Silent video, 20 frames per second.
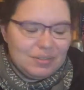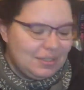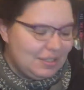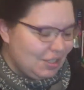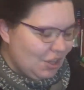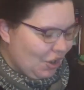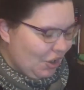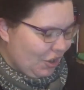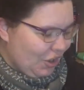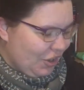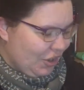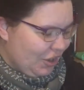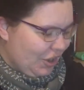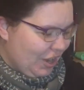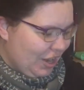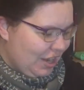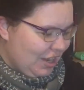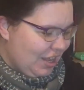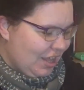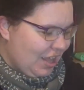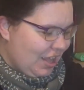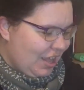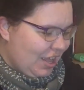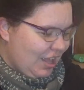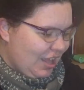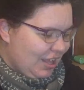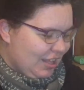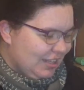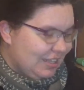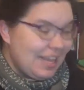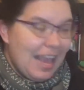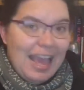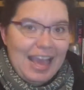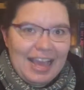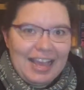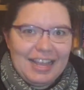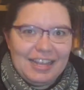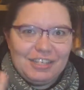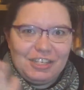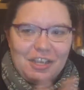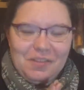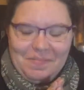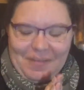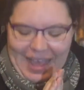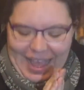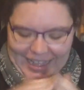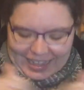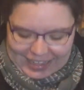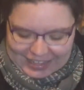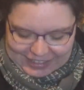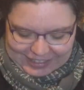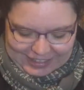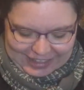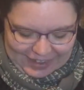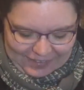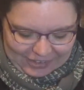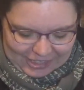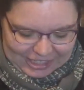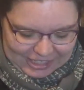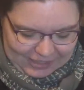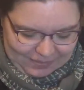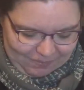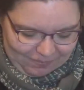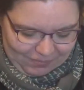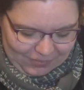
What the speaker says: So yay, tote bag. Love it.